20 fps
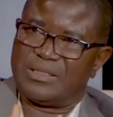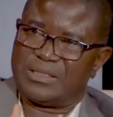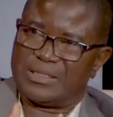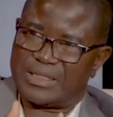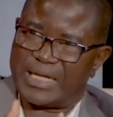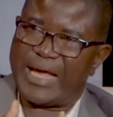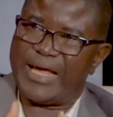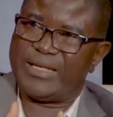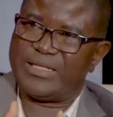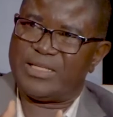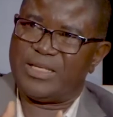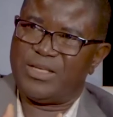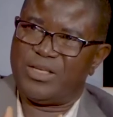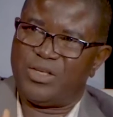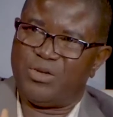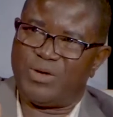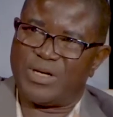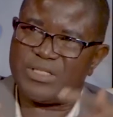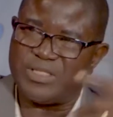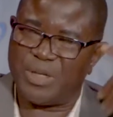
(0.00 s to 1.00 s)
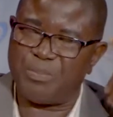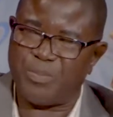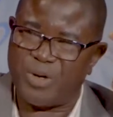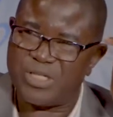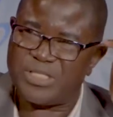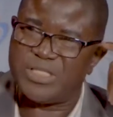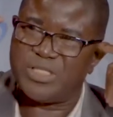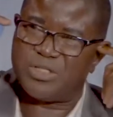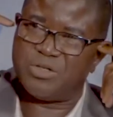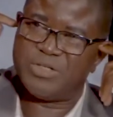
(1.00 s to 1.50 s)
right, you want the
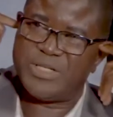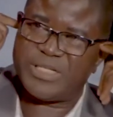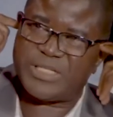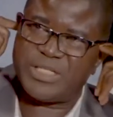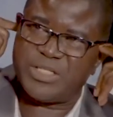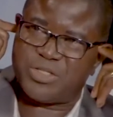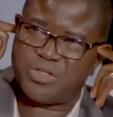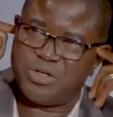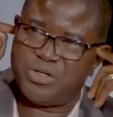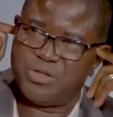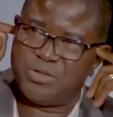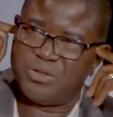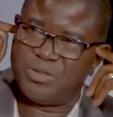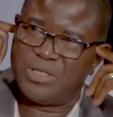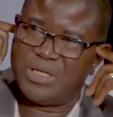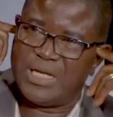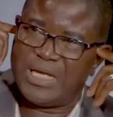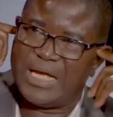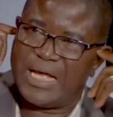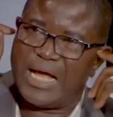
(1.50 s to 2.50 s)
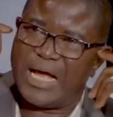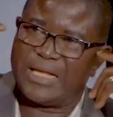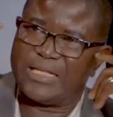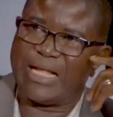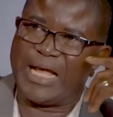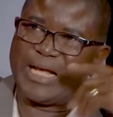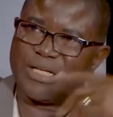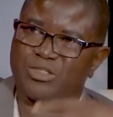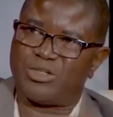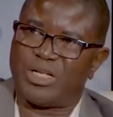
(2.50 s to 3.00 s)
person to listen to you and
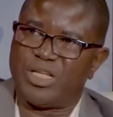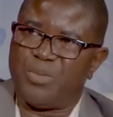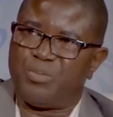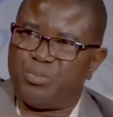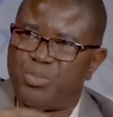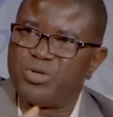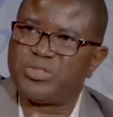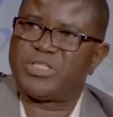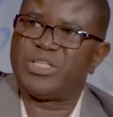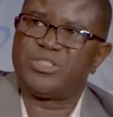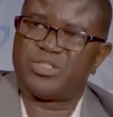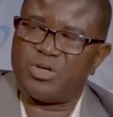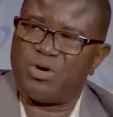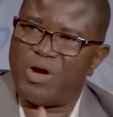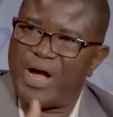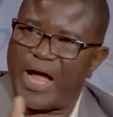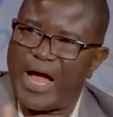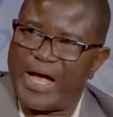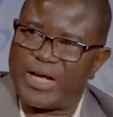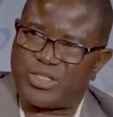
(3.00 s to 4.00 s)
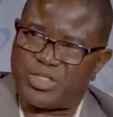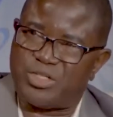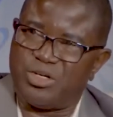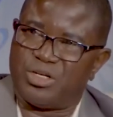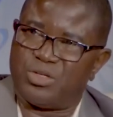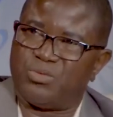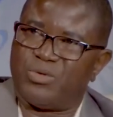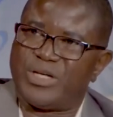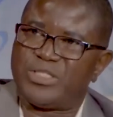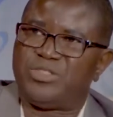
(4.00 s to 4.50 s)
actually put into
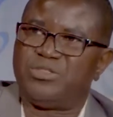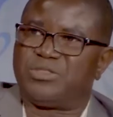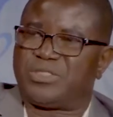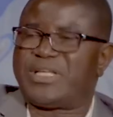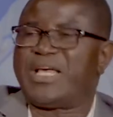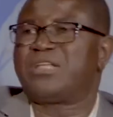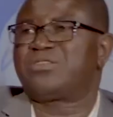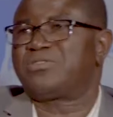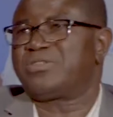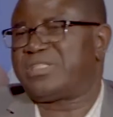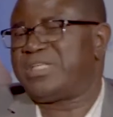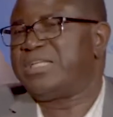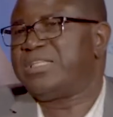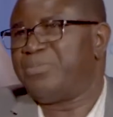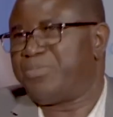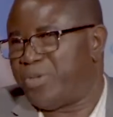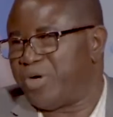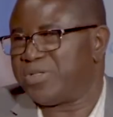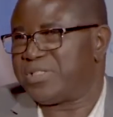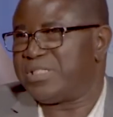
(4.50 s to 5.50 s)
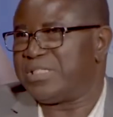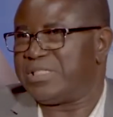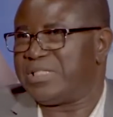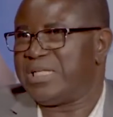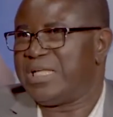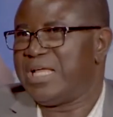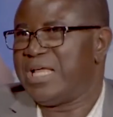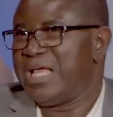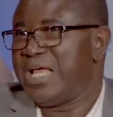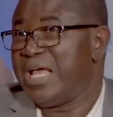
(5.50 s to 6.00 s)
action what you're trying to tell the
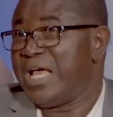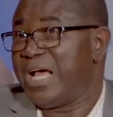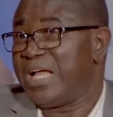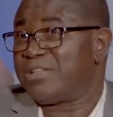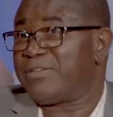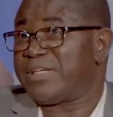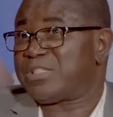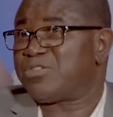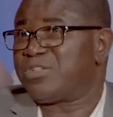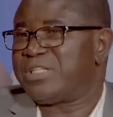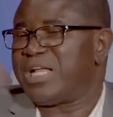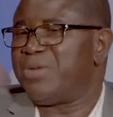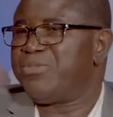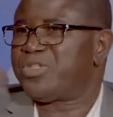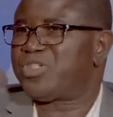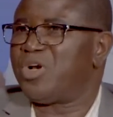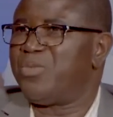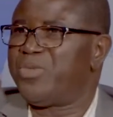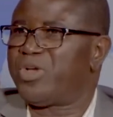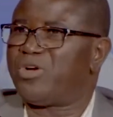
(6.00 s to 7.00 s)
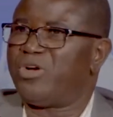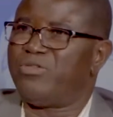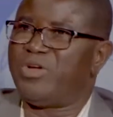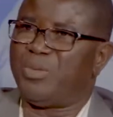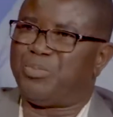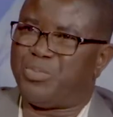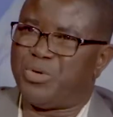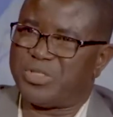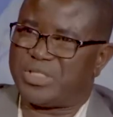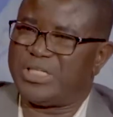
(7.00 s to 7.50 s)
person. And that's what the ambition, because you're
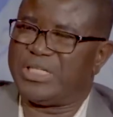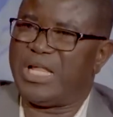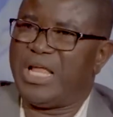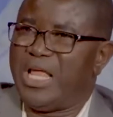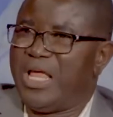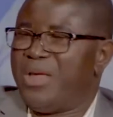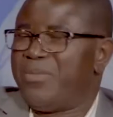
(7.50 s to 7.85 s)
pushing.